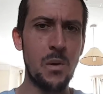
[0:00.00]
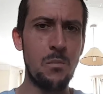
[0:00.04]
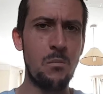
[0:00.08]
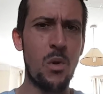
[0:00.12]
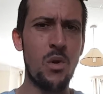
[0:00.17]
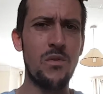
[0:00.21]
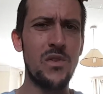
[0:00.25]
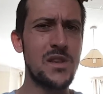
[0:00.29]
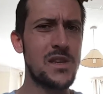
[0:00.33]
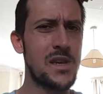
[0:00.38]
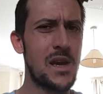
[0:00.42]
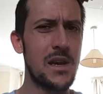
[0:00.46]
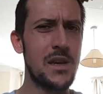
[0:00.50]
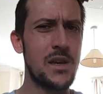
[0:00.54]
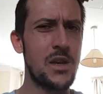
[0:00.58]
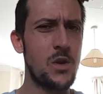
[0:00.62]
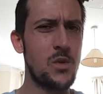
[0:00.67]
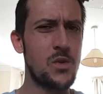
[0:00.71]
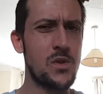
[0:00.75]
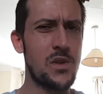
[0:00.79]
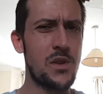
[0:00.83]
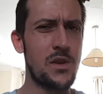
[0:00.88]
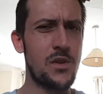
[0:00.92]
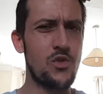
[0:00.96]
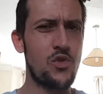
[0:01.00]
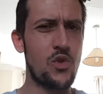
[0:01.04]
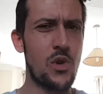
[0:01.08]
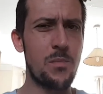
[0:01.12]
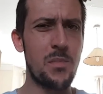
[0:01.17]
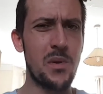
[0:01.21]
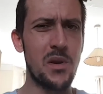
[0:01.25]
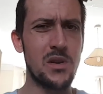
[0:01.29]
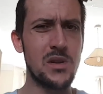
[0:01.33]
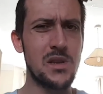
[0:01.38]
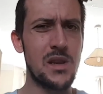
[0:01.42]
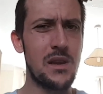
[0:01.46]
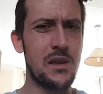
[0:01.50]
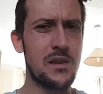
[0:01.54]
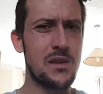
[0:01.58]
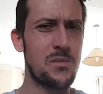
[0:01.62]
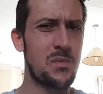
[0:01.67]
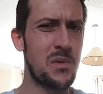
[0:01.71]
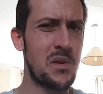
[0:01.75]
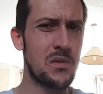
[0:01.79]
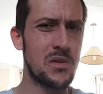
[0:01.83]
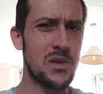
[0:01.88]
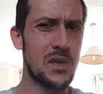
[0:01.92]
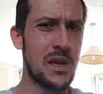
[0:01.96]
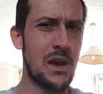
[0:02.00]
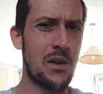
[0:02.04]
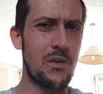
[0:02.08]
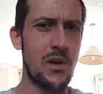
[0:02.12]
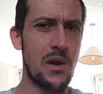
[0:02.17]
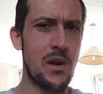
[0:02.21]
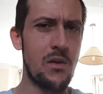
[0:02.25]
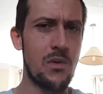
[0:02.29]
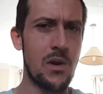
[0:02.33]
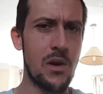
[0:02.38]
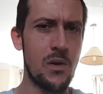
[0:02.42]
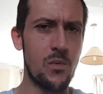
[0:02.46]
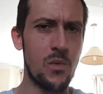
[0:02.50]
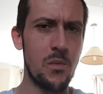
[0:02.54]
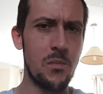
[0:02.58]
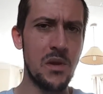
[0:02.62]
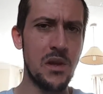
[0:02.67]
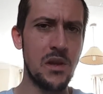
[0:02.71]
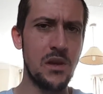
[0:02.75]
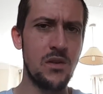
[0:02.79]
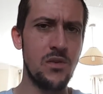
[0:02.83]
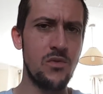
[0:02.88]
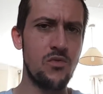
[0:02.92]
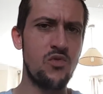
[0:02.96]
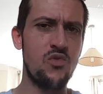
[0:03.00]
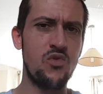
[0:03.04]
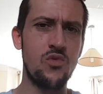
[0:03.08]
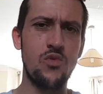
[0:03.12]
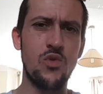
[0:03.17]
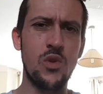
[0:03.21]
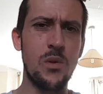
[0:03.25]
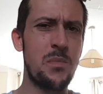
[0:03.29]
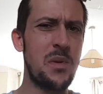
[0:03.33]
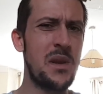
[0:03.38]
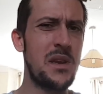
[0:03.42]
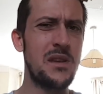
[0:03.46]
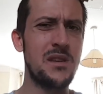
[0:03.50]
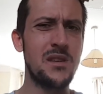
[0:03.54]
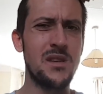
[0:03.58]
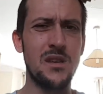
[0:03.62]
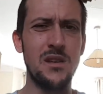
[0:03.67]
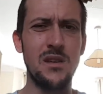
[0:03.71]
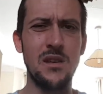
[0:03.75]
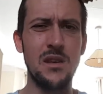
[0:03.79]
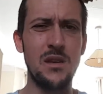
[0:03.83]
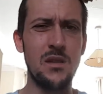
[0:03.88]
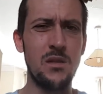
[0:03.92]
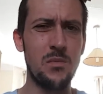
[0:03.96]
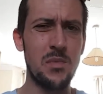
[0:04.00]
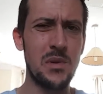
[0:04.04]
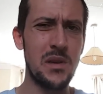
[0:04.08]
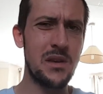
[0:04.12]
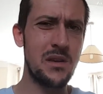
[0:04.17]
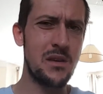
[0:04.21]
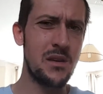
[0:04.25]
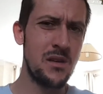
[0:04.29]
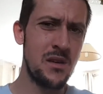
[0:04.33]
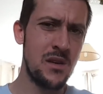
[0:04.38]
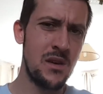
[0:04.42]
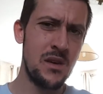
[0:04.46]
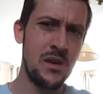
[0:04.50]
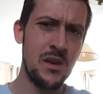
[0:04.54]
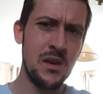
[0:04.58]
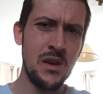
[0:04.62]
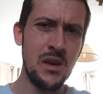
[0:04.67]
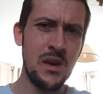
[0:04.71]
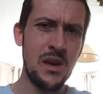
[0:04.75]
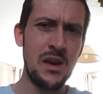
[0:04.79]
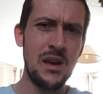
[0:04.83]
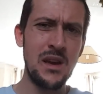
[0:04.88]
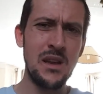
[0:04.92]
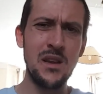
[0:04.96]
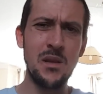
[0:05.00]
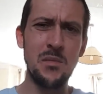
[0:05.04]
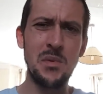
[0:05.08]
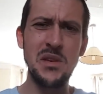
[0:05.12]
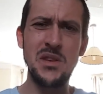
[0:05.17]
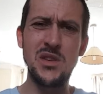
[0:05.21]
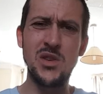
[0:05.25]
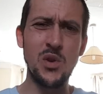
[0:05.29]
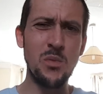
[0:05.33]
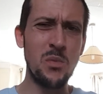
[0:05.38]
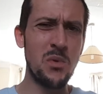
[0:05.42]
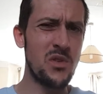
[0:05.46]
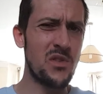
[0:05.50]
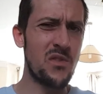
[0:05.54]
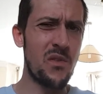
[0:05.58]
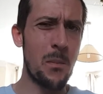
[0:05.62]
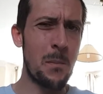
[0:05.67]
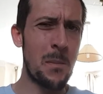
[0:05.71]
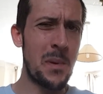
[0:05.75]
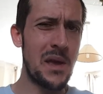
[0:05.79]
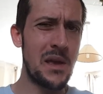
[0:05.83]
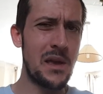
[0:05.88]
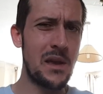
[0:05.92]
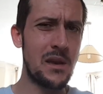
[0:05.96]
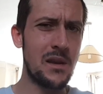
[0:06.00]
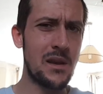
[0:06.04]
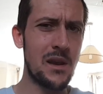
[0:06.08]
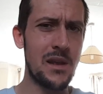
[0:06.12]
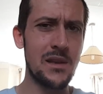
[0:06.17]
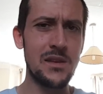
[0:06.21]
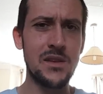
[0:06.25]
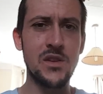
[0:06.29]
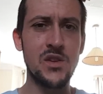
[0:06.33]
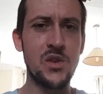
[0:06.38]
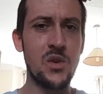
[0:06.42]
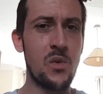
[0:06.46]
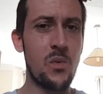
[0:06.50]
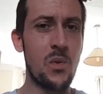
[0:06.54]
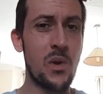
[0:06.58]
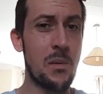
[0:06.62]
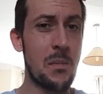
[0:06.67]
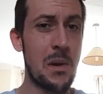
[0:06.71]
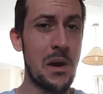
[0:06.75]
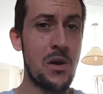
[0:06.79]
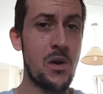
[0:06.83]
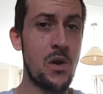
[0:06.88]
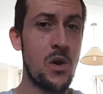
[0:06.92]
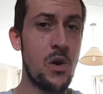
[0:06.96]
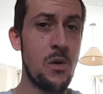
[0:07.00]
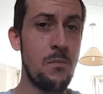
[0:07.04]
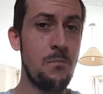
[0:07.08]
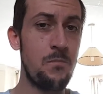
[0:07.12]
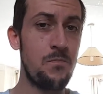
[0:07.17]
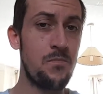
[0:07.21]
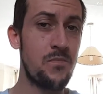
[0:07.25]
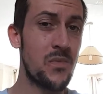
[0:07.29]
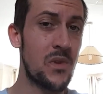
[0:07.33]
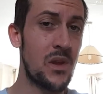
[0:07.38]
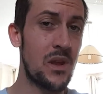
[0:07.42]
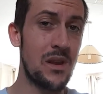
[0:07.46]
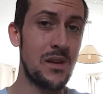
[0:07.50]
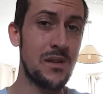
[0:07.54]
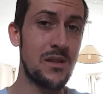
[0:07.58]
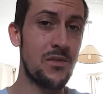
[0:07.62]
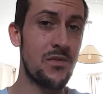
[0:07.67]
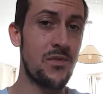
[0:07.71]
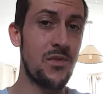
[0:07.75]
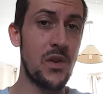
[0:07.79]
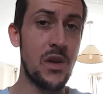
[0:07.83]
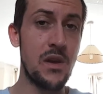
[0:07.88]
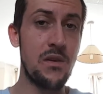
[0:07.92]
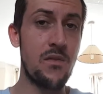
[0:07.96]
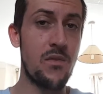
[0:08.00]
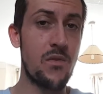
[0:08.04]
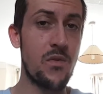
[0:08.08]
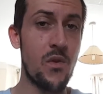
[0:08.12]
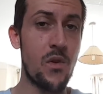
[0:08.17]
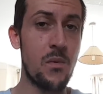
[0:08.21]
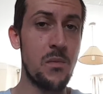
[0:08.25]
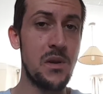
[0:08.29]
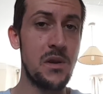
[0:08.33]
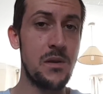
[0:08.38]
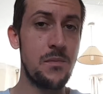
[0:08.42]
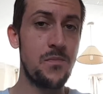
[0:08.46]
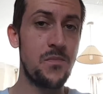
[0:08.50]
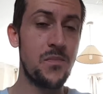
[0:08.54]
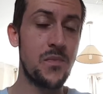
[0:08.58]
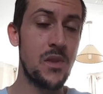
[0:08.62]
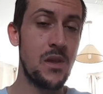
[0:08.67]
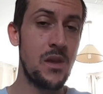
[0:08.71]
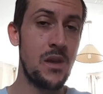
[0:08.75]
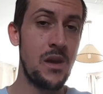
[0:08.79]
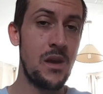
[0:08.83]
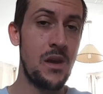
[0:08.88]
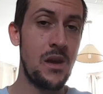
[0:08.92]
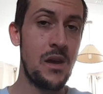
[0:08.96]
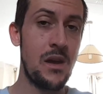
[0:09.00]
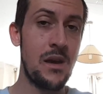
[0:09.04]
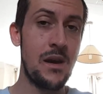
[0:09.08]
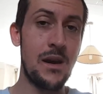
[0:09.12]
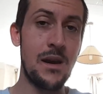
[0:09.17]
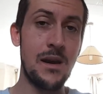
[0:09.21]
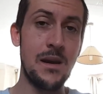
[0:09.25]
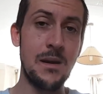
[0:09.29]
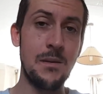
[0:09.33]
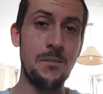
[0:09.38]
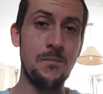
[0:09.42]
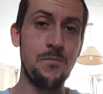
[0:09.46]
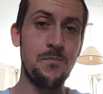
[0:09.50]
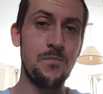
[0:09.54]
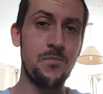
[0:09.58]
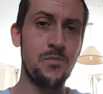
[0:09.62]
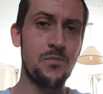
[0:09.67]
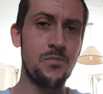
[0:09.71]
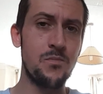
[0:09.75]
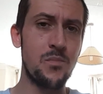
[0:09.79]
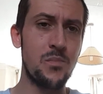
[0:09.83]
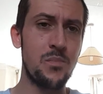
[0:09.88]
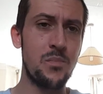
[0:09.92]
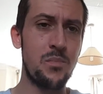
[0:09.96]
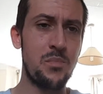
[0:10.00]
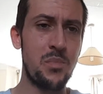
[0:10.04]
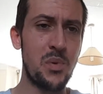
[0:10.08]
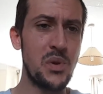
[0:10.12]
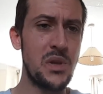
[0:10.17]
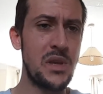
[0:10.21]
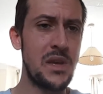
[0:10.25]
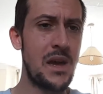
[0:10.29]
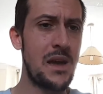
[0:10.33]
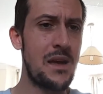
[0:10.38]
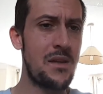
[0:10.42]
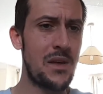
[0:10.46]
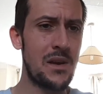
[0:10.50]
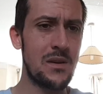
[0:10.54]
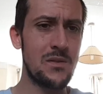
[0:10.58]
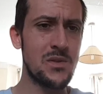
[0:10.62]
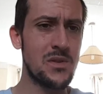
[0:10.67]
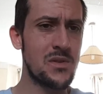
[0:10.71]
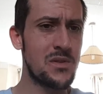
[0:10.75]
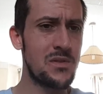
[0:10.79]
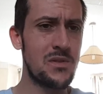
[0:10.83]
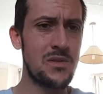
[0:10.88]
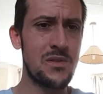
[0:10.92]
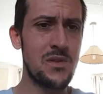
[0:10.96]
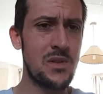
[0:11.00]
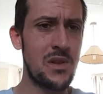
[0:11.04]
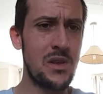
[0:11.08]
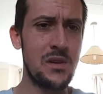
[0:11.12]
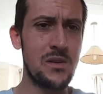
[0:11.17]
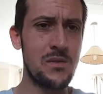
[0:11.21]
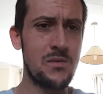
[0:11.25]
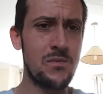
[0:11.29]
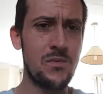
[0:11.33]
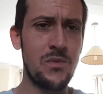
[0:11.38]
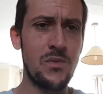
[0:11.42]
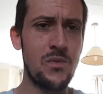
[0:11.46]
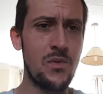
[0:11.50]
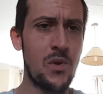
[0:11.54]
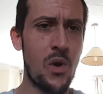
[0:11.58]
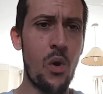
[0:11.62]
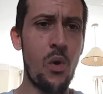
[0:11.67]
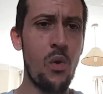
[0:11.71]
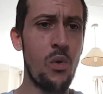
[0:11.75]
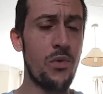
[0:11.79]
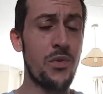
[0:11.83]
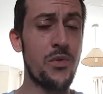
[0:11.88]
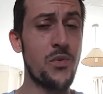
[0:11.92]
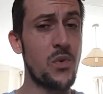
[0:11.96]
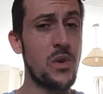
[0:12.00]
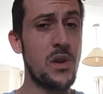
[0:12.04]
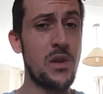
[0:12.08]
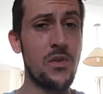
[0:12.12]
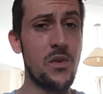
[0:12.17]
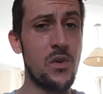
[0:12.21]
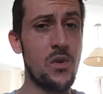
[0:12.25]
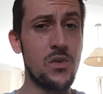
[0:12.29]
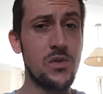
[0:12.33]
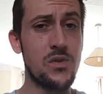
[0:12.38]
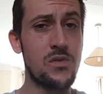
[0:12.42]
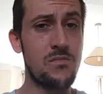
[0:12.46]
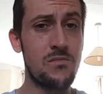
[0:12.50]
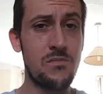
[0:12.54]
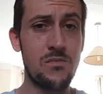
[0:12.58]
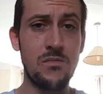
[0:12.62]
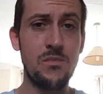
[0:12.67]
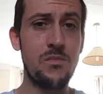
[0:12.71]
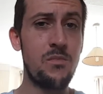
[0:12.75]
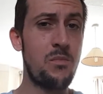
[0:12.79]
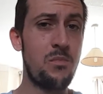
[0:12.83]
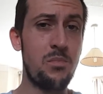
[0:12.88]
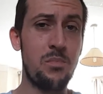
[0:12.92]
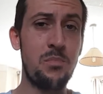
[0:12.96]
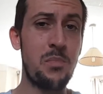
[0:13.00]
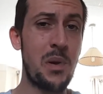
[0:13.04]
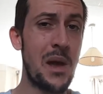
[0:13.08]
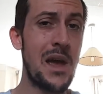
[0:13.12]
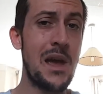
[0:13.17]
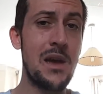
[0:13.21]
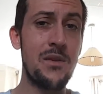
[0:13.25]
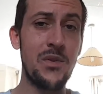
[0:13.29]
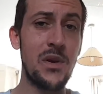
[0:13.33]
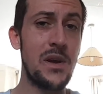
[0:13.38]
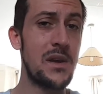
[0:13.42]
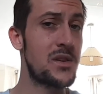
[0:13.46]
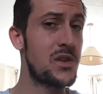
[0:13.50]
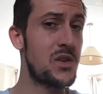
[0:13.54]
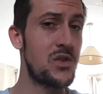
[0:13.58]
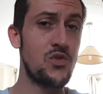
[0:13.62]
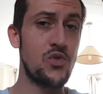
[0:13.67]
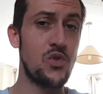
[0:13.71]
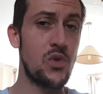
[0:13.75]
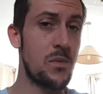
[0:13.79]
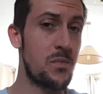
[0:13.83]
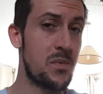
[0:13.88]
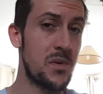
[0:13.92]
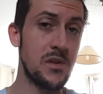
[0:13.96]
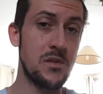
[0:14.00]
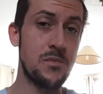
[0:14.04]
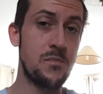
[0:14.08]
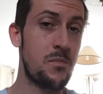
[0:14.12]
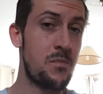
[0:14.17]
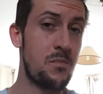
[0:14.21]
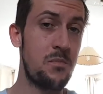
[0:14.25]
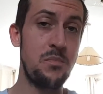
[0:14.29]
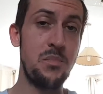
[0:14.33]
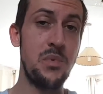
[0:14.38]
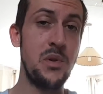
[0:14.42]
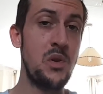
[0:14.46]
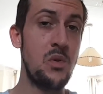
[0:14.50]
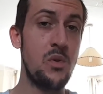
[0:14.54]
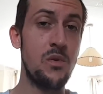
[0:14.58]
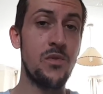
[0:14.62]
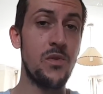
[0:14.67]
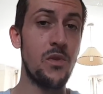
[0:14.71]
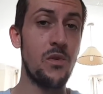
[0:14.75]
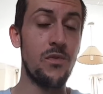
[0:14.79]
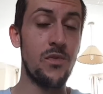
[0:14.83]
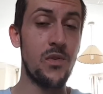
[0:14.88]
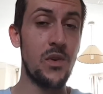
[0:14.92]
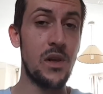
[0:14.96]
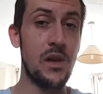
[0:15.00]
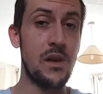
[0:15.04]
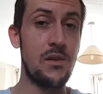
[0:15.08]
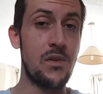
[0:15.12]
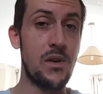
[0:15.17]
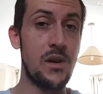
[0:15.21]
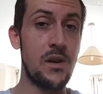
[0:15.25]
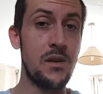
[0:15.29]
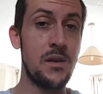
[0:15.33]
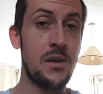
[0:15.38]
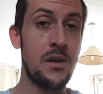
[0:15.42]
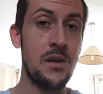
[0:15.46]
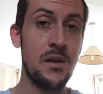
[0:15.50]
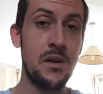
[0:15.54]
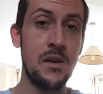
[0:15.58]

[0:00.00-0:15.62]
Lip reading: more of a tank user than a dripper because I like to be able to carry it around with me, and dripping's a little bit too much of a pain. I like to do it when I'm at home. I like the flavour from it. But yeah, that was all three of those perfect in drippers. Beautiful flavour.